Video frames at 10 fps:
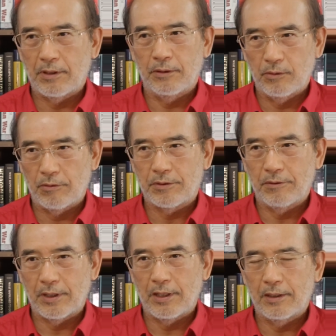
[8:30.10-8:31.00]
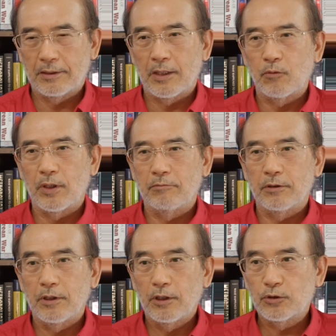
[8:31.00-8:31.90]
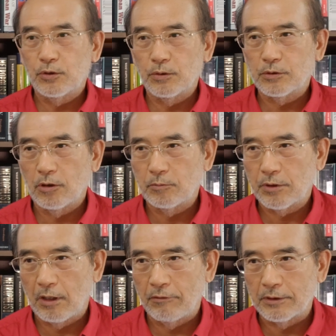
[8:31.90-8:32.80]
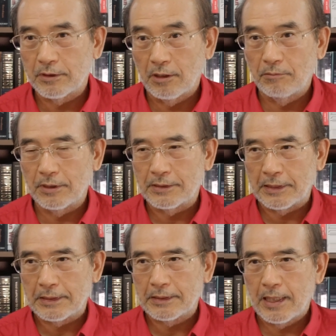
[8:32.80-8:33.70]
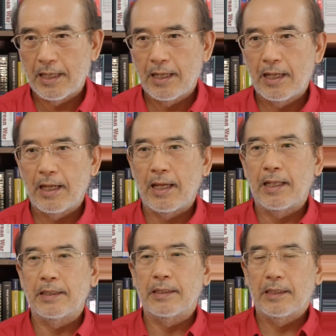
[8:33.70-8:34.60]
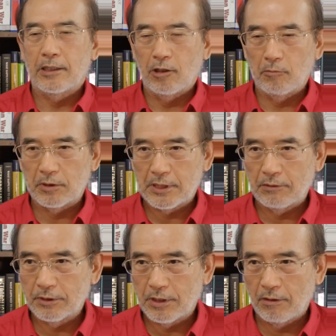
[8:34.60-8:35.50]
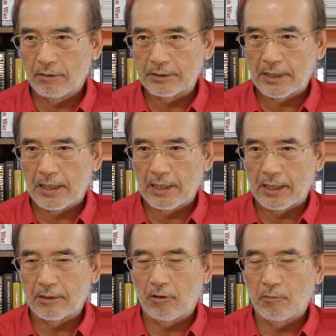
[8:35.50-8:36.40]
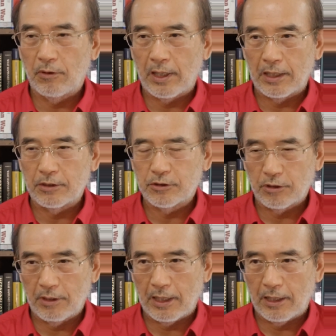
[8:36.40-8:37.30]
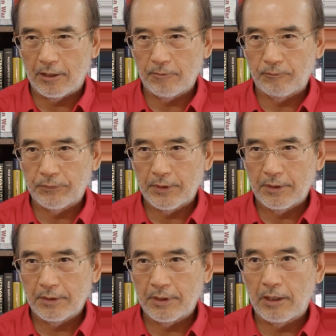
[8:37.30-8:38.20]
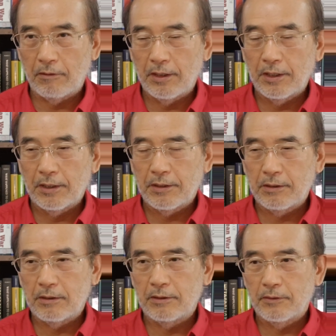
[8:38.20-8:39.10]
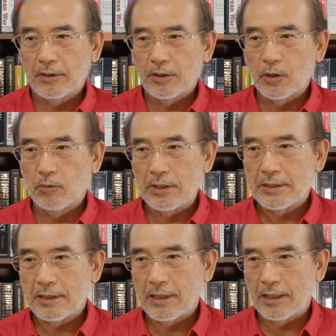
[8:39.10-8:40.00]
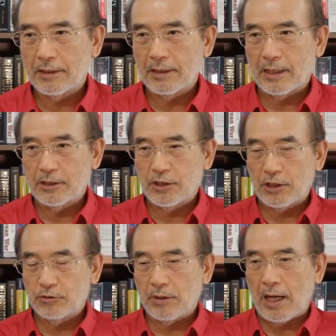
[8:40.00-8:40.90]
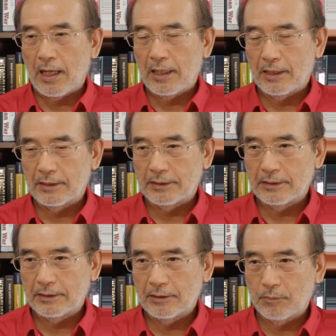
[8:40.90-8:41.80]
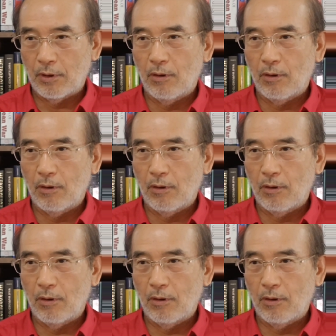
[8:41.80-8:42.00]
North Korea. Then we have Chungcheong province, number 6, and number 7 Gyeongsang, and number 8 Cholla. Now here you will see that Jeju Island